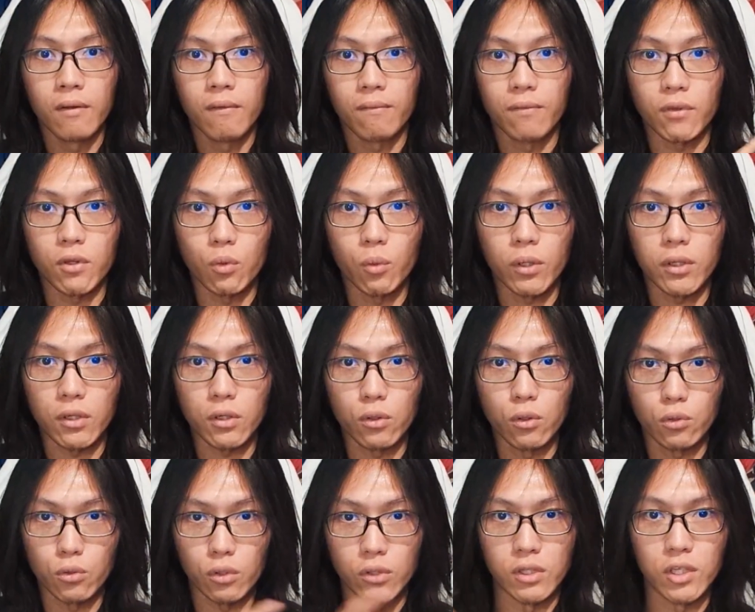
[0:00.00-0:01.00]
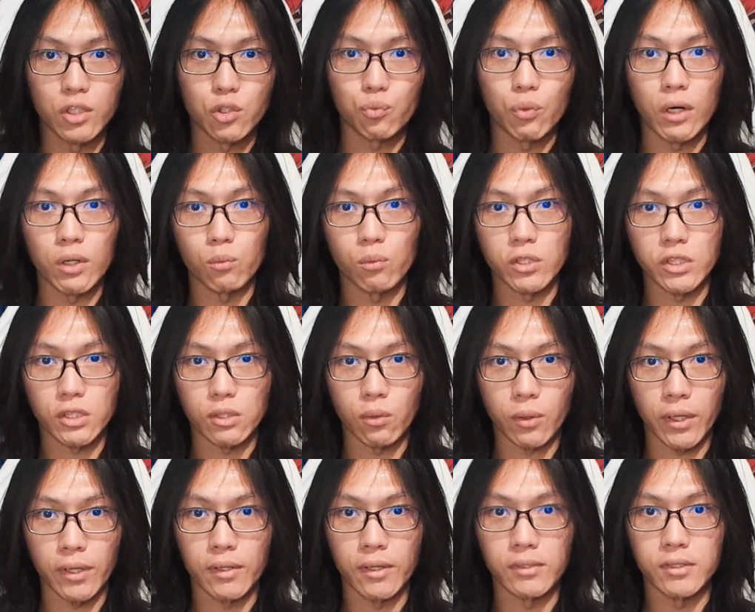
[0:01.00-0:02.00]
You want to go to this one, which is
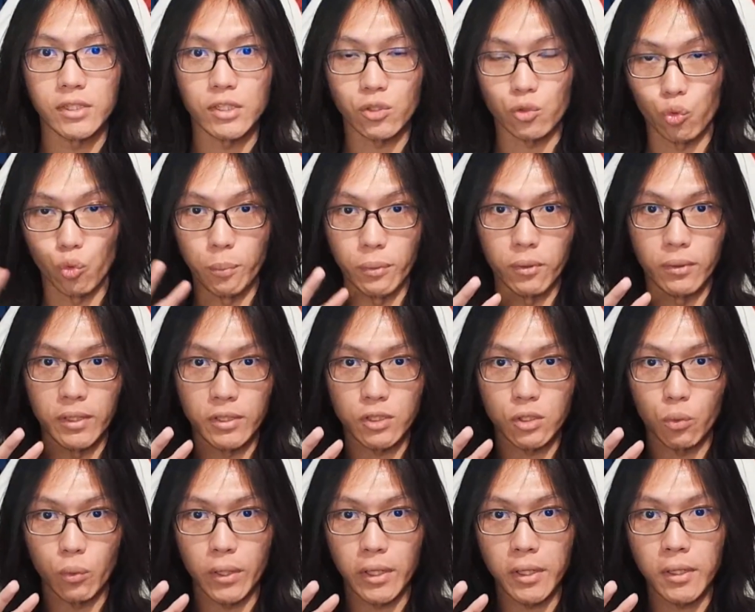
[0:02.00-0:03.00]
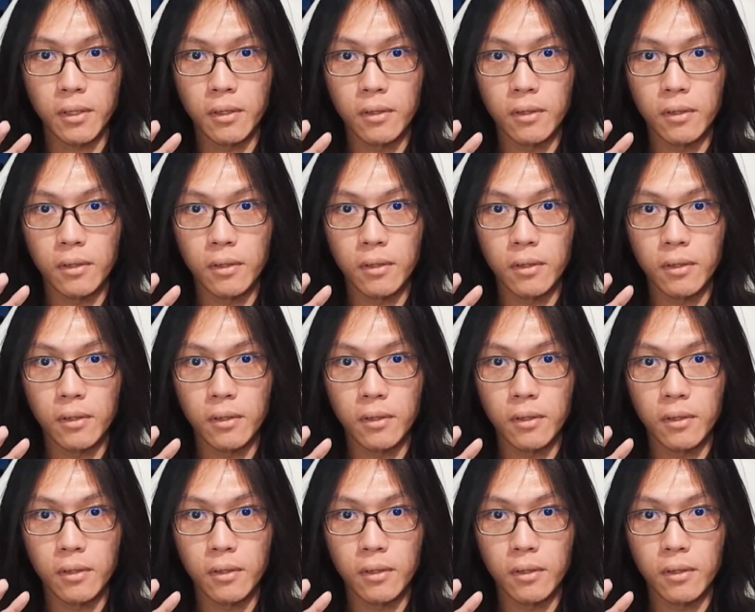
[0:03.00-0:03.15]
located just 2 buildings away.